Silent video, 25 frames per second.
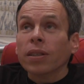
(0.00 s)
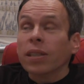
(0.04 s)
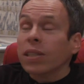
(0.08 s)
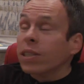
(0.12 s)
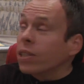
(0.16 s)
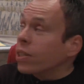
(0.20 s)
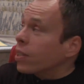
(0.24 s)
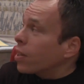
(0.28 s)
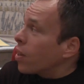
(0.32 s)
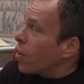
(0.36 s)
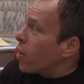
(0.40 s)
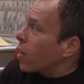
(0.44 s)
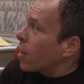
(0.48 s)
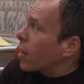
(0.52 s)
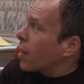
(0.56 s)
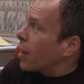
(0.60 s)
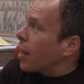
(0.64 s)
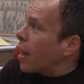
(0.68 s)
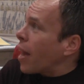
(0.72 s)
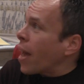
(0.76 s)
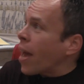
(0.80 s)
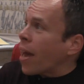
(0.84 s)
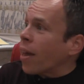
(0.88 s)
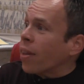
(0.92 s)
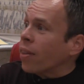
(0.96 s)
This is like a
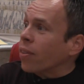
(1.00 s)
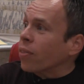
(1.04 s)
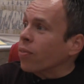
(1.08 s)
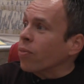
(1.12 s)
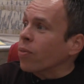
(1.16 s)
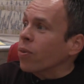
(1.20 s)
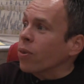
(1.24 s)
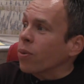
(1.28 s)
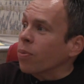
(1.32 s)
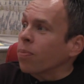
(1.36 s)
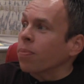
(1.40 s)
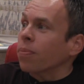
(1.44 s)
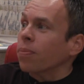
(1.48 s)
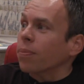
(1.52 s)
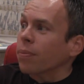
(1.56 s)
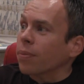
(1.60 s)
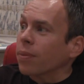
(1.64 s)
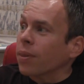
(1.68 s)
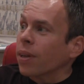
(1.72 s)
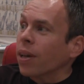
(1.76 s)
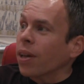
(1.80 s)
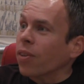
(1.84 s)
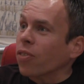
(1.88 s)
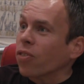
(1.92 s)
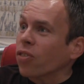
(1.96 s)
lair, this room,
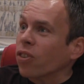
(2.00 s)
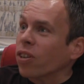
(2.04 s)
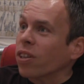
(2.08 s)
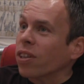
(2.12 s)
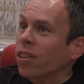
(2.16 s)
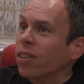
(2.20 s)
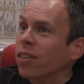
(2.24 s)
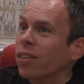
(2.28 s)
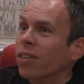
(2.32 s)
actually.